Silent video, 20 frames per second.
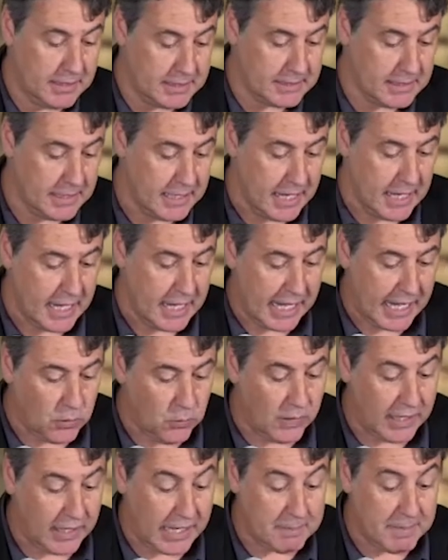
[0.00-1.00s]
inclusive,
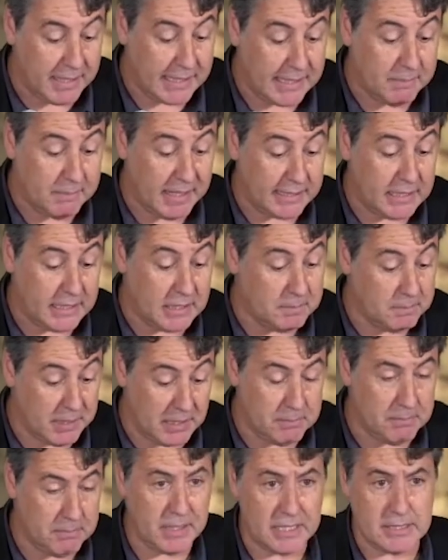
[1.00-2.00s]
sustainable, and
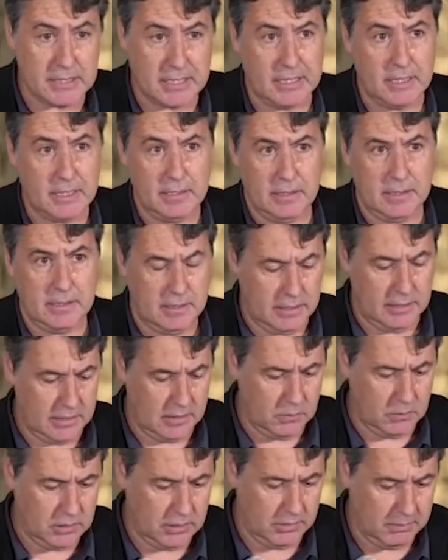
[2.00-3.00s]
resilient
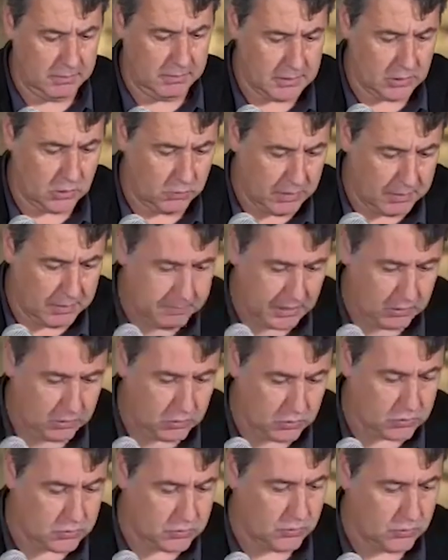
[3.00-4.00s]
cities given
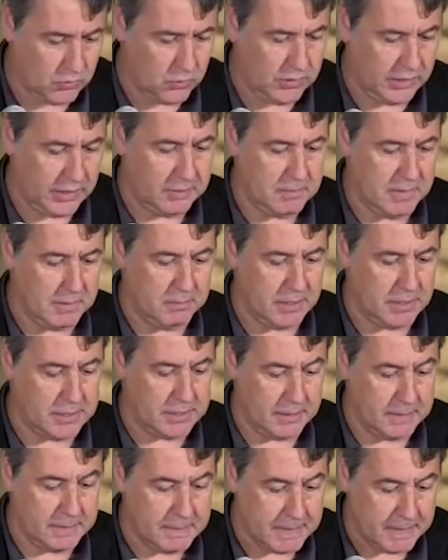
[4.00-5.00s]
this climate
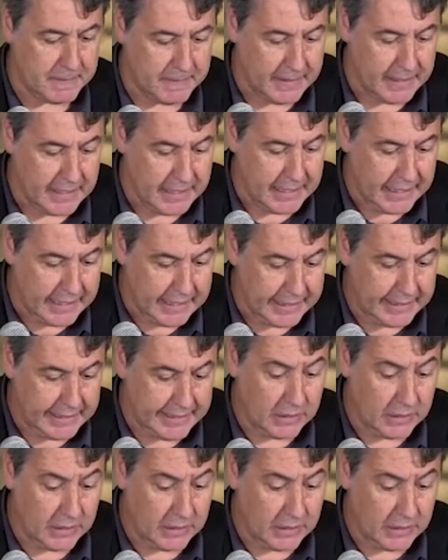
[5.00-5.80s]
emergency.